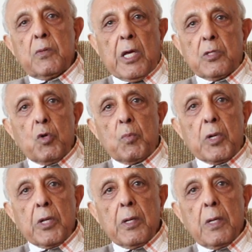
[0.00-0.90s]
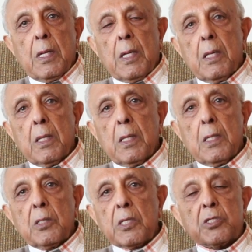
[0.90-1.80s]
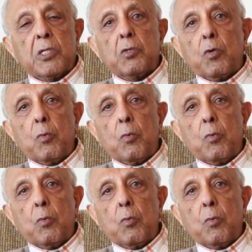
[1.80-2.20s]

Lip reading: There's nobody. There's just